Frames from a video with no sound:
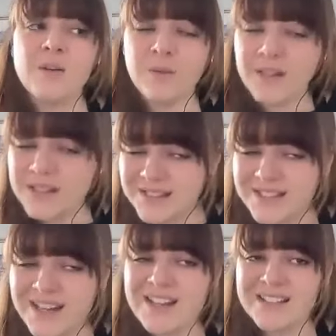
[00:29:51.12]
Real
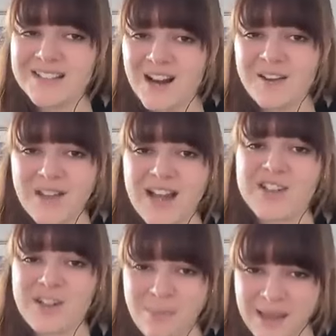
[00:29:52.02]
estate is not a
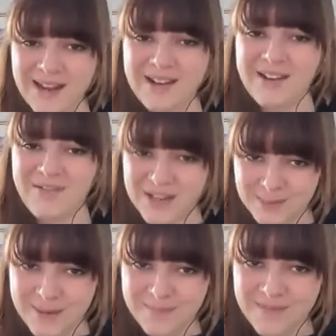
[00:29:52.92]
flash in the pan
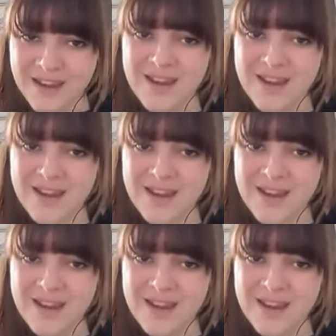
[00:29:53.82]
investment.